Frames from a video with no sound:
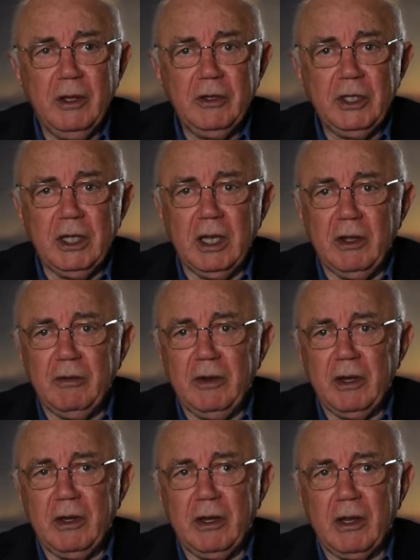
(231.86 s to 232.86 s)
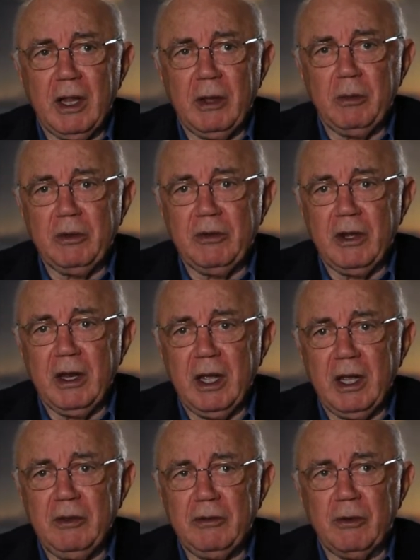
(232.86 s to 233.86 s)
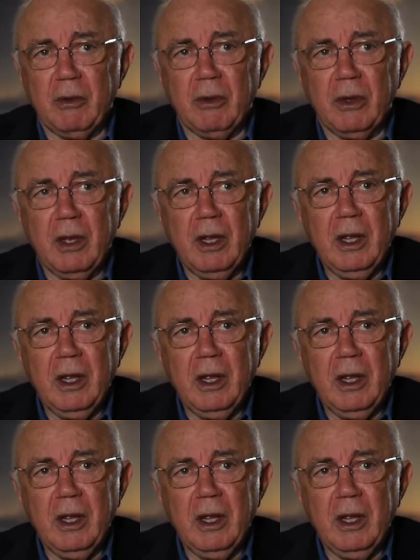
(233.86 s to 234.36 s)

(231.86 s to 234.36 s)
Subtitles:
She lived until I was in high school.